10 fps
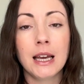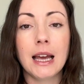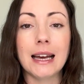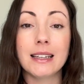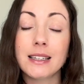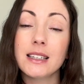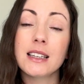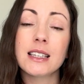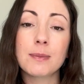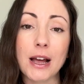And this is
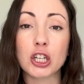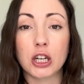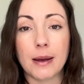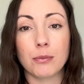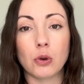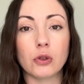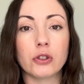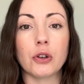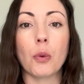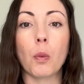especially
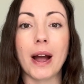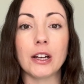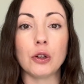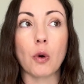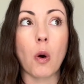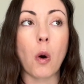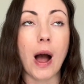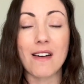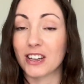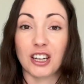important when you're
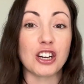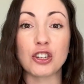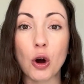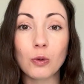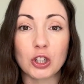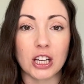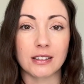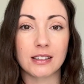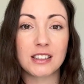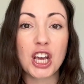having an
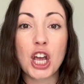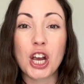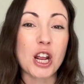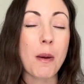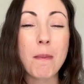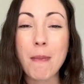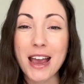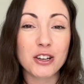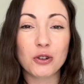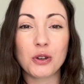indulgence.
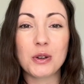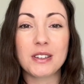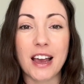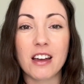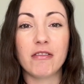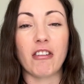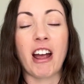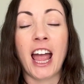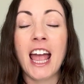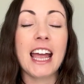Make sure you savor
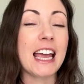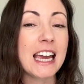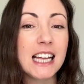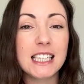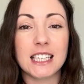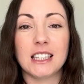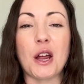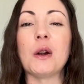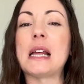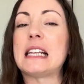it, eat it
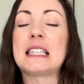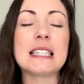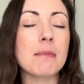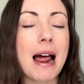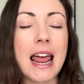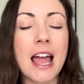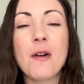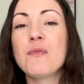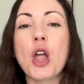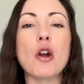slowly, smell it,
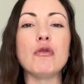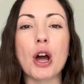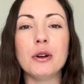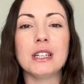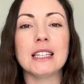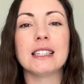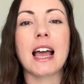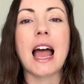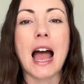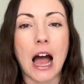notice
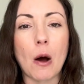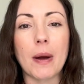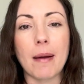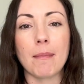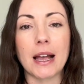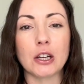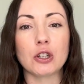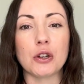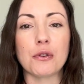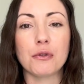how it
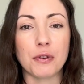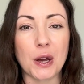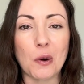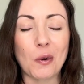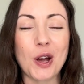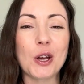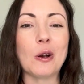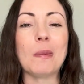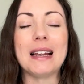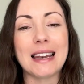makes you feel.
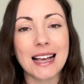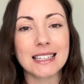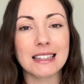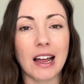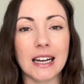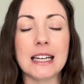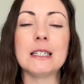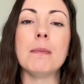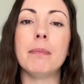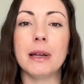You'll be less likely
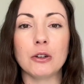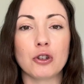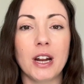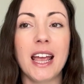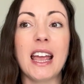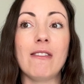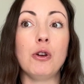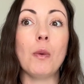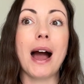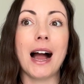to binge on it if
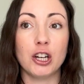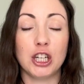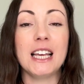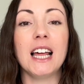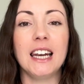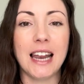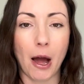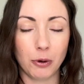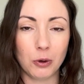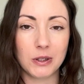you actually
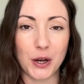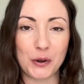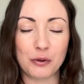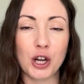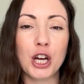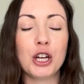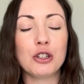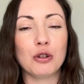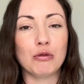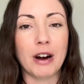allow yourself
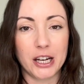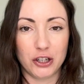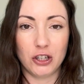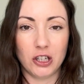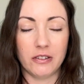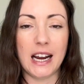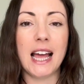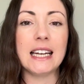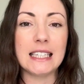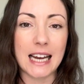to register it
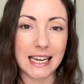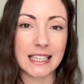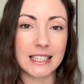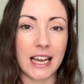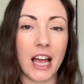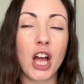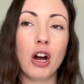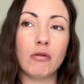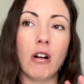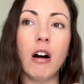and taste it,
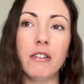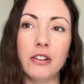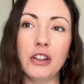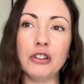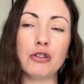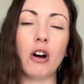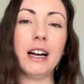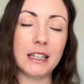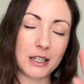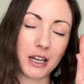rather than
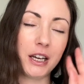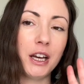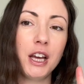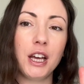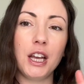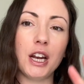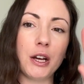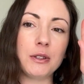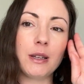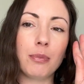trying to,
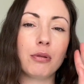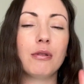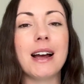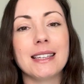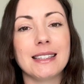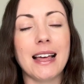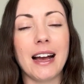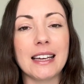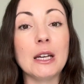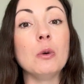suppress
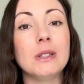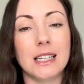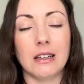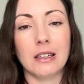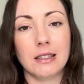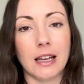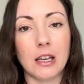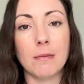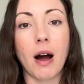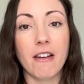that guiltiness that
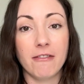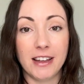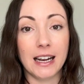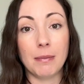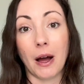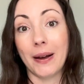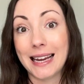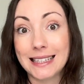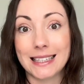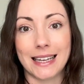you might feel about
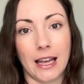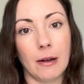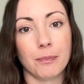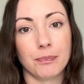eating it.